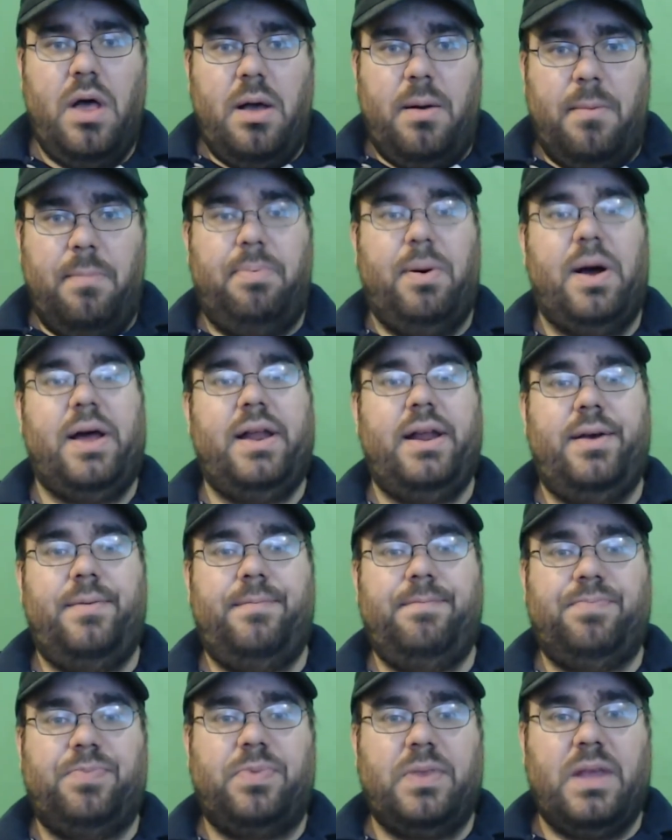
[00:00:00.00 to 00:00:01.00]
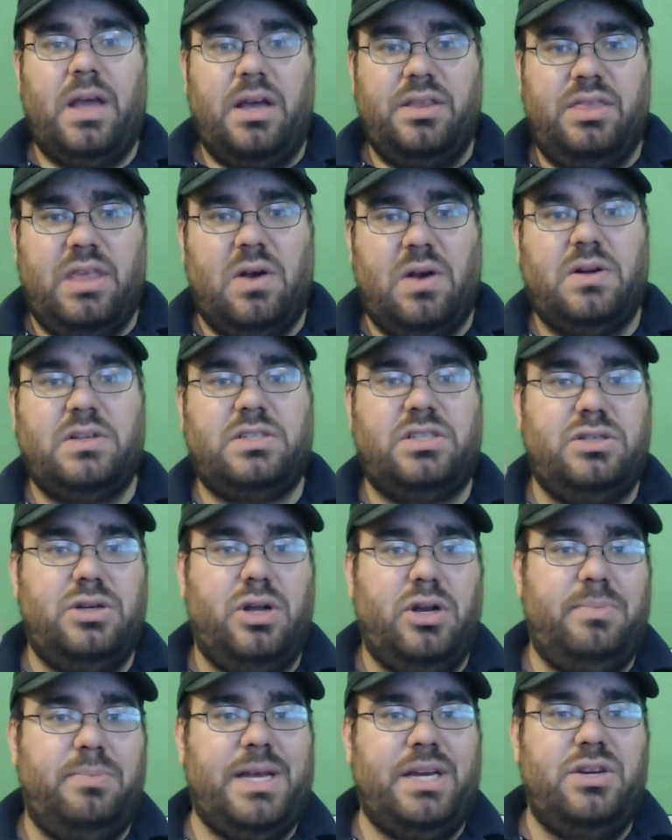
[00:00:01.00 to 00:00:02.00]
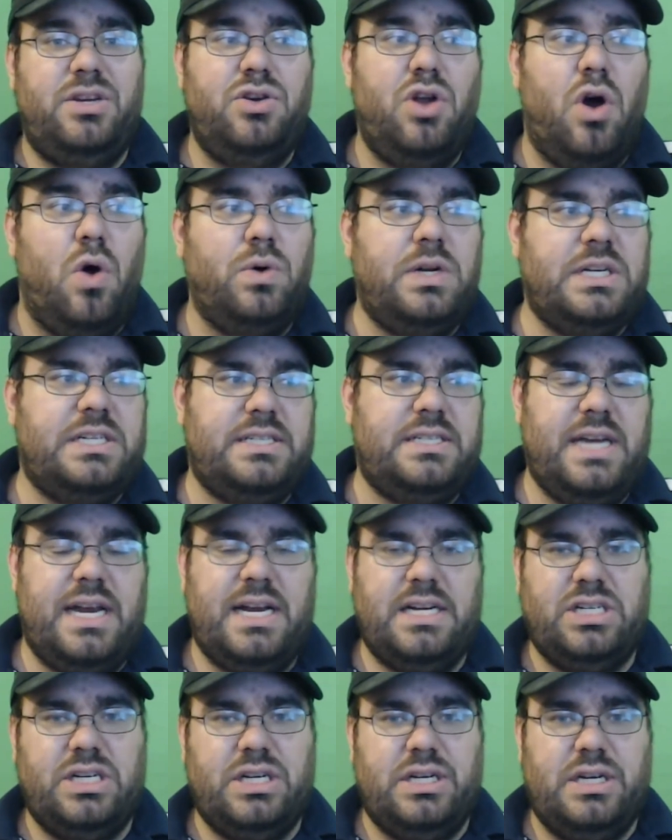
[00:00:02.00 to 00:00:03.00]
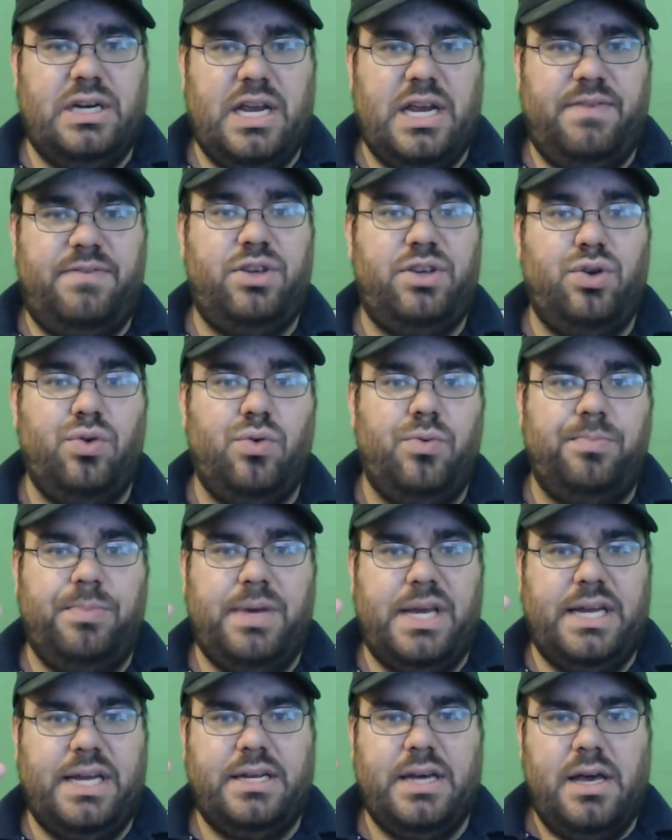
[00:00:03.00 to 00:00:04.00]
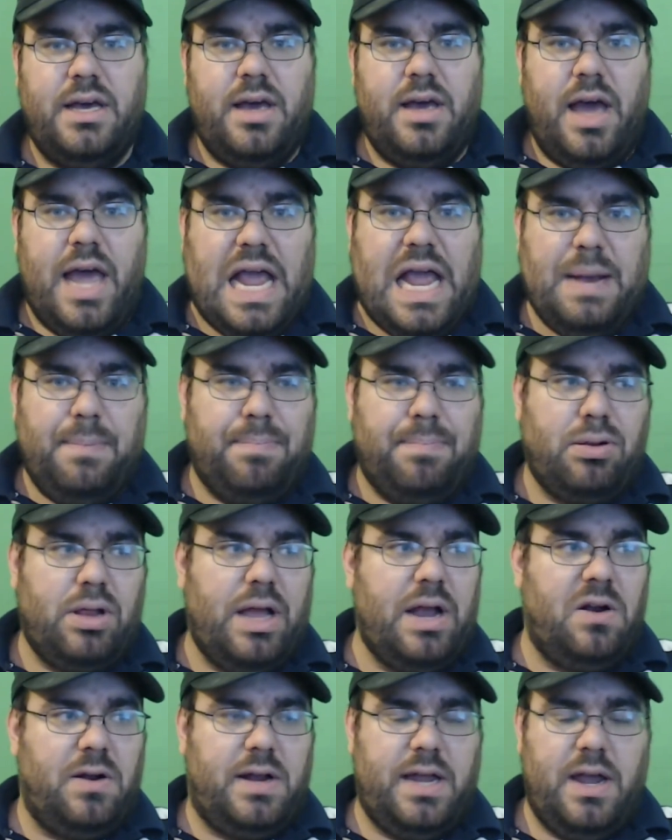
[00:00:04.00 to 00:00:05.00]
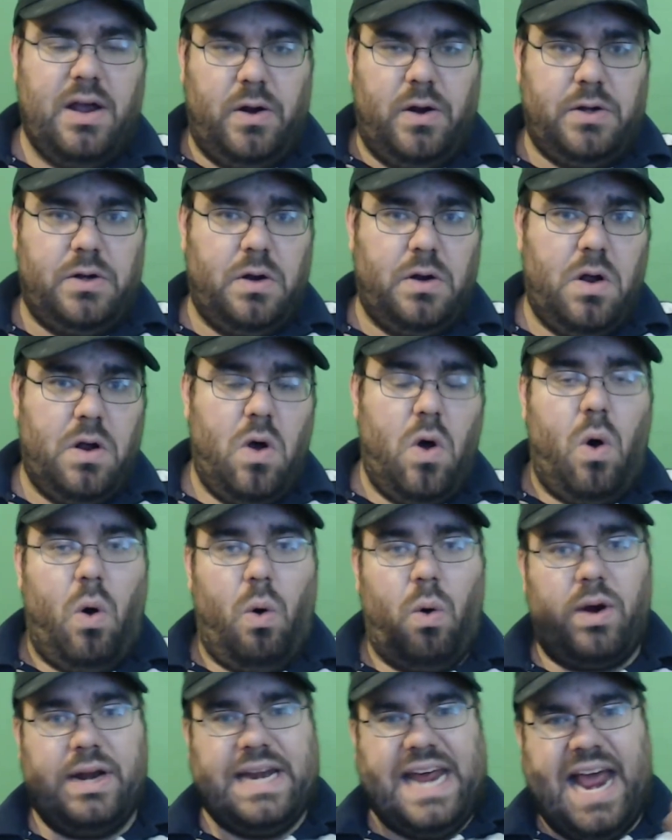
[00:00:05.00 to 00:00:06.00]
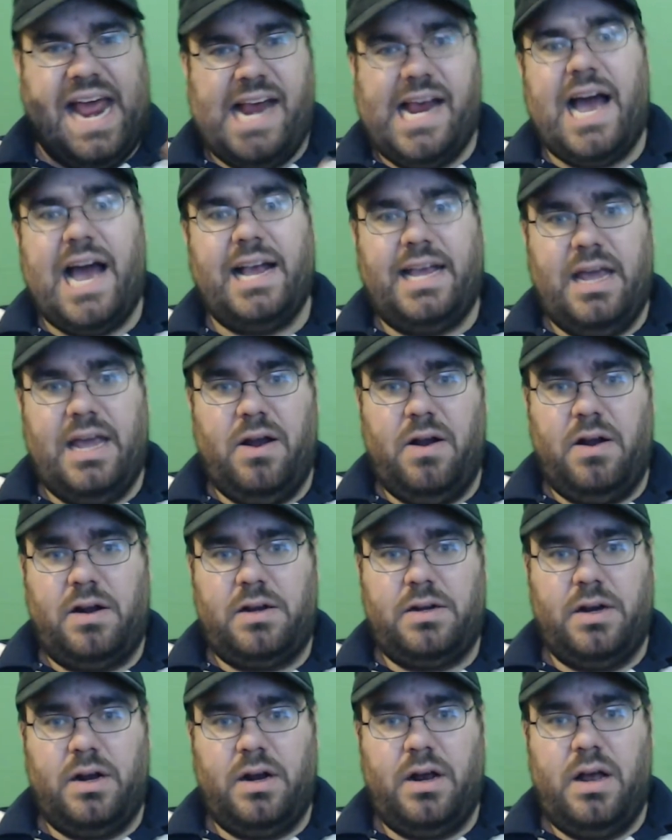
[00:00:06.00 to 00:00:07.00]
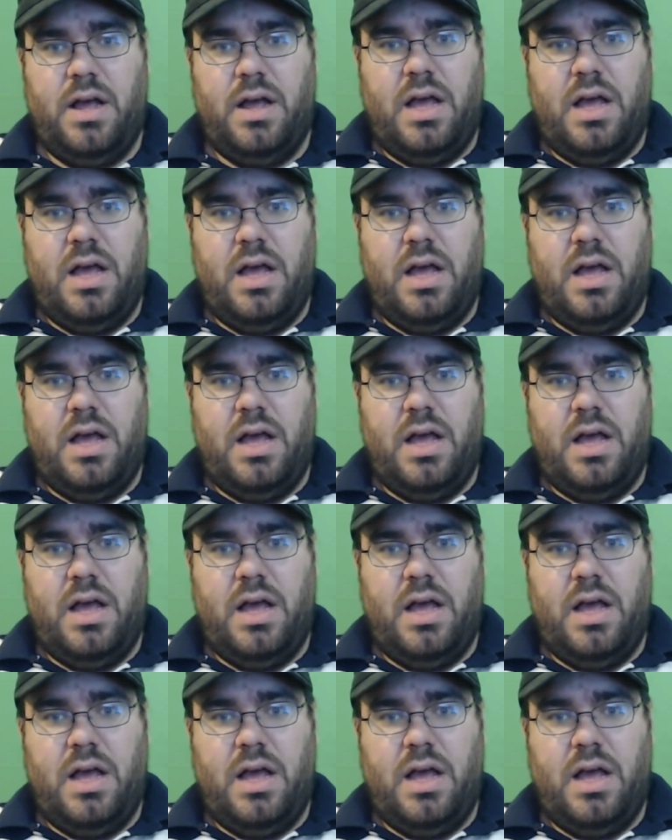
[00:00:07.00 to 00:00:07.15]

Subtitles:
But there is going to be no distinction if you meet a player character or an AI character.